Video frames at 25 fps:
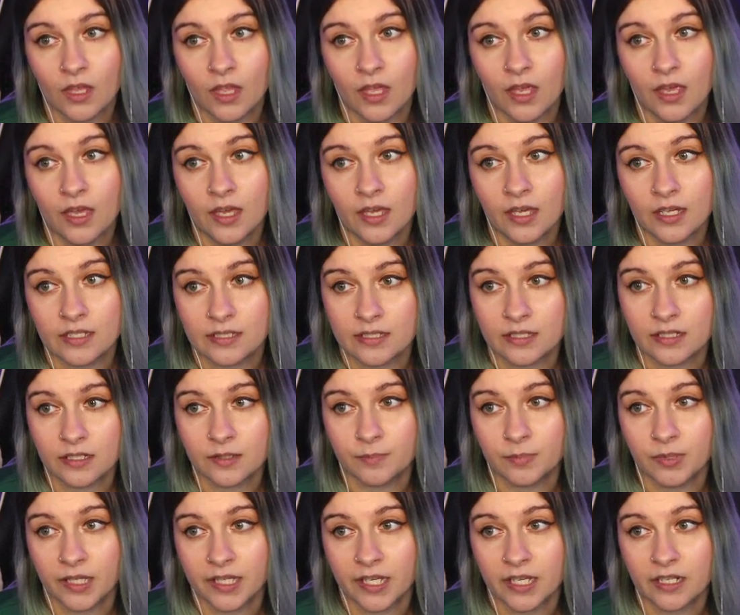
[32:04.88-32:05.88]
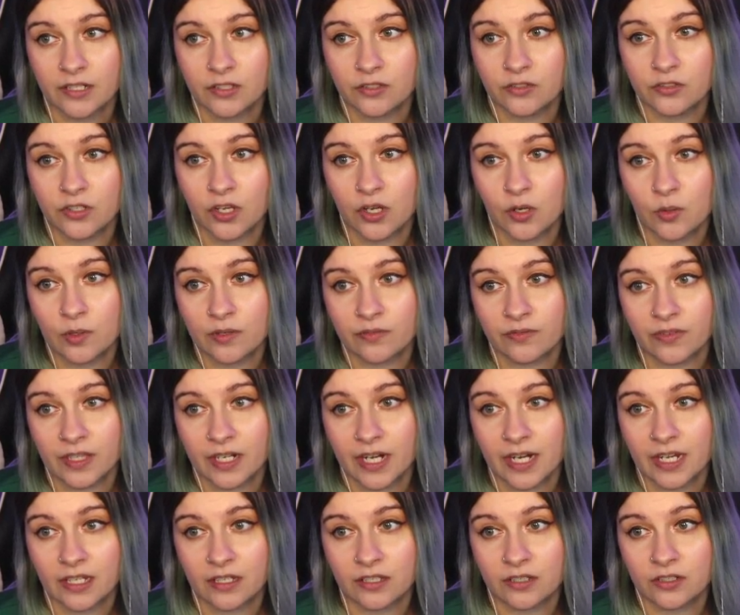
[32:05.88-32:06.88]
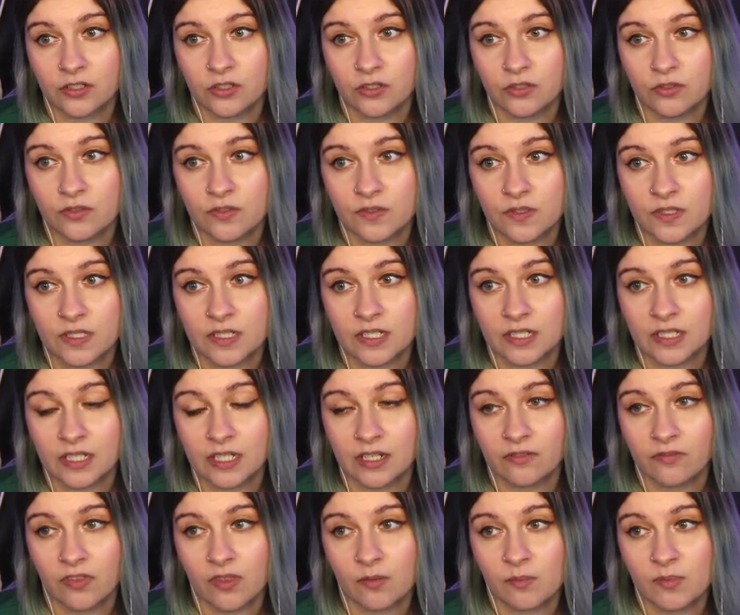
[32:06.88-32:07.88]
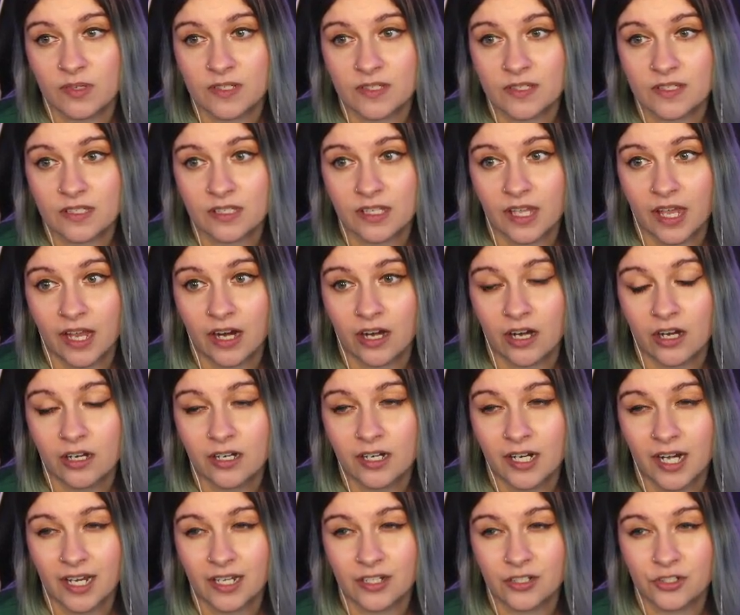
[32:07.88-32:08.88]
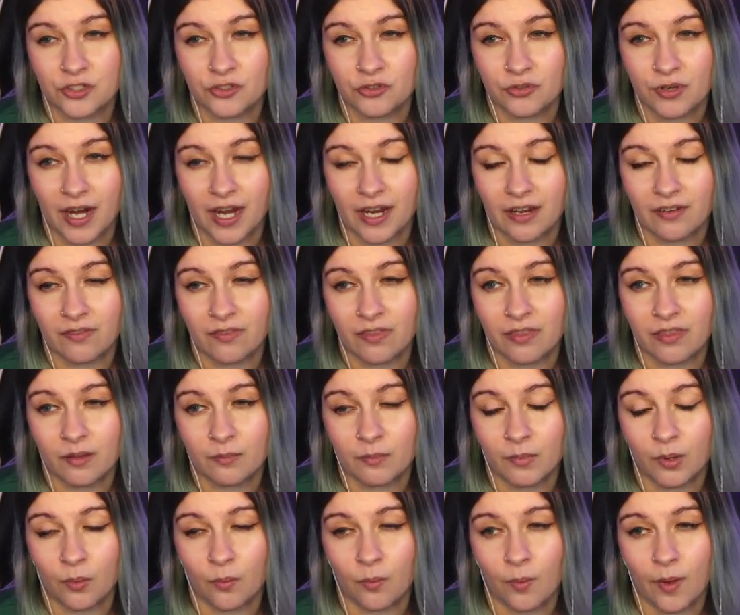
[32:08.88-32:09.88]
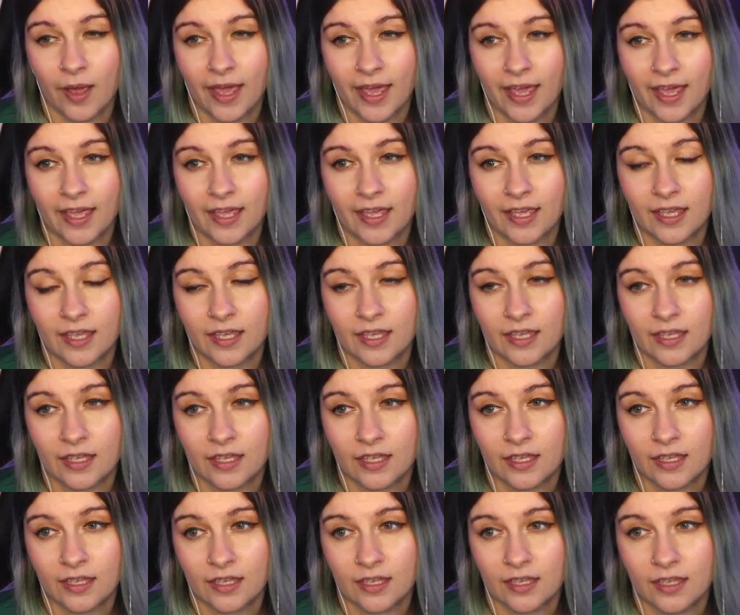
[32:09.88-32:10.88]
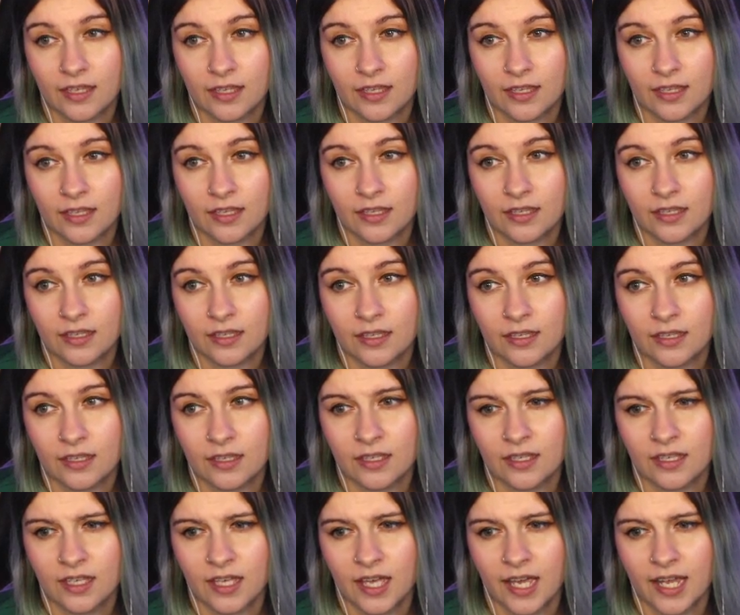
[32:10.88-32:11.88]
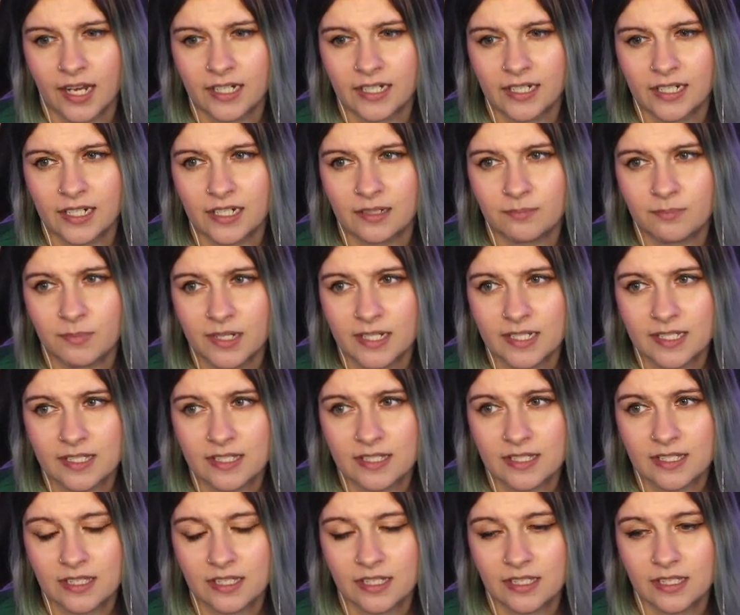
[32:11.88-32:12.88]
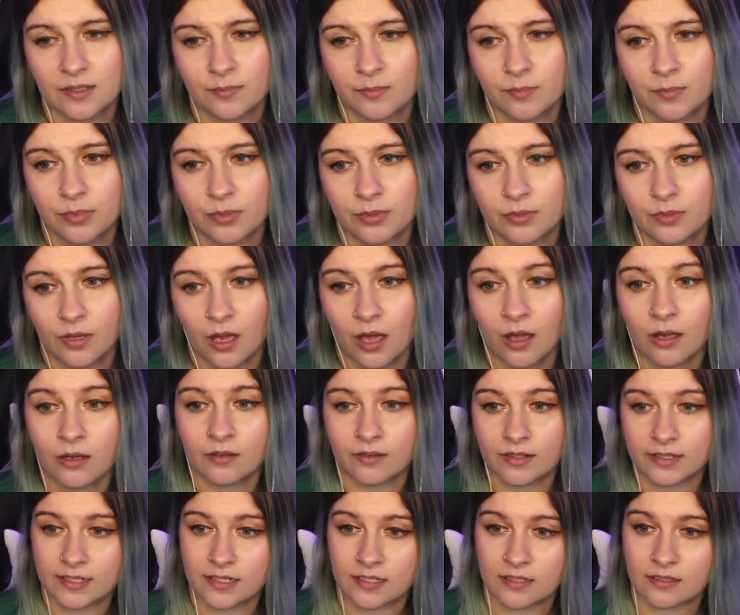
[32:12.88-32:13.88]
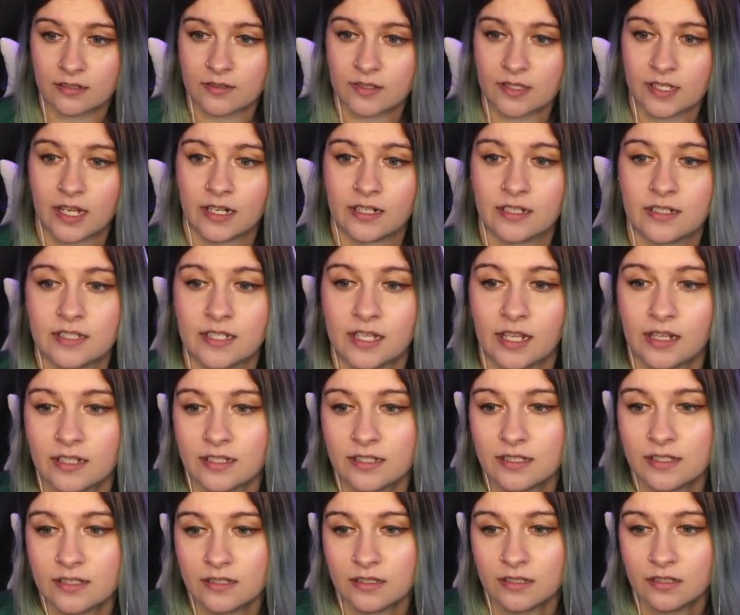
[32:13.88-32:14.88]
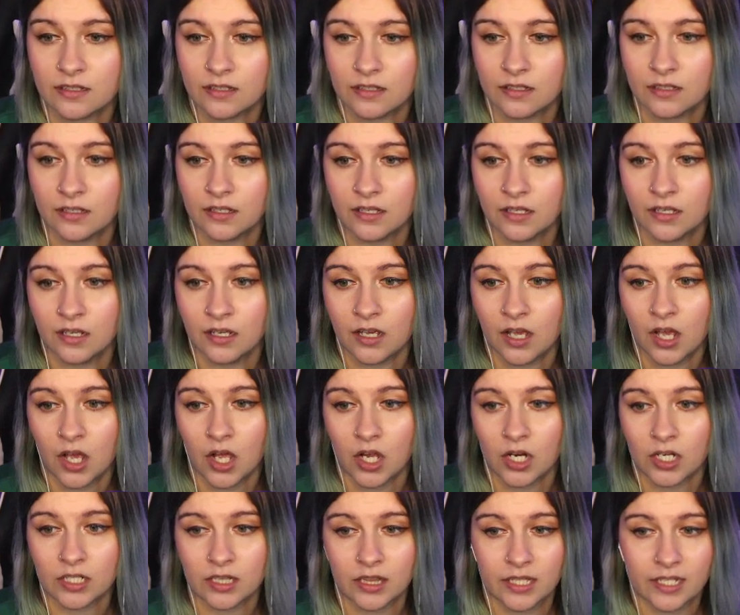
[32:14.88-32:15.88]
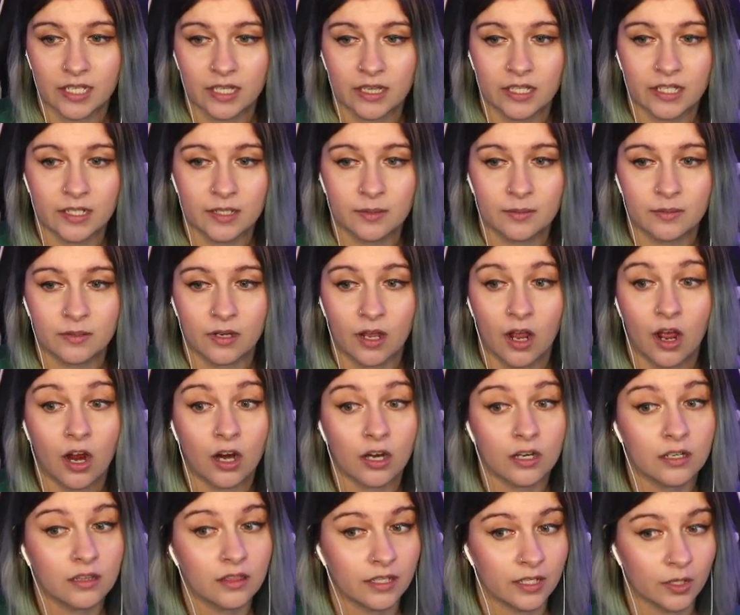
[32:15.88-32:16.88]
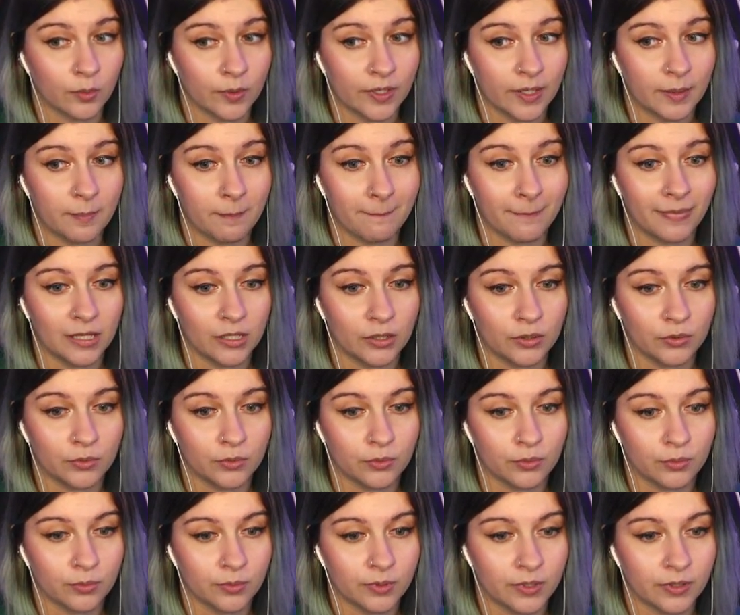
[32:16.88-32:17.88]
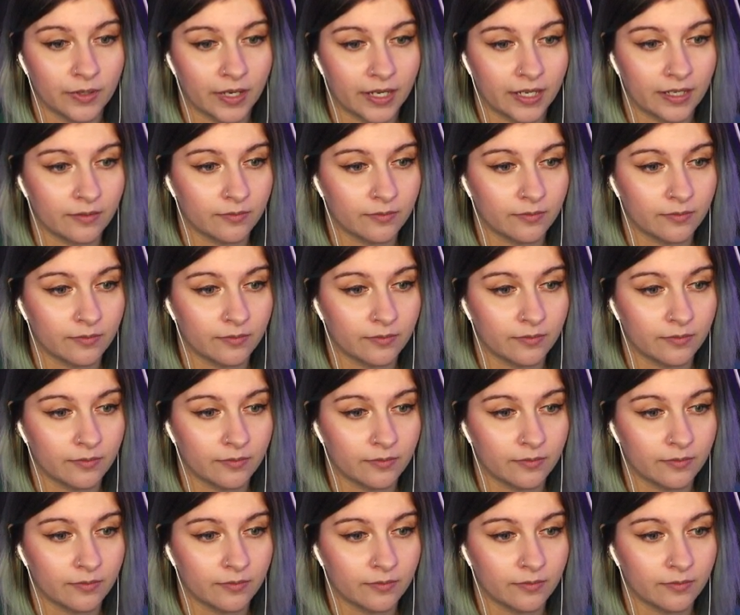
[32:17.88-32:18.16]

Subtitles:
Is there a plant you know of that I could use to give them a scare and drive them away? I need my sleep. Oh, it just goes ahead and tells us. Harlequin blue. Okay.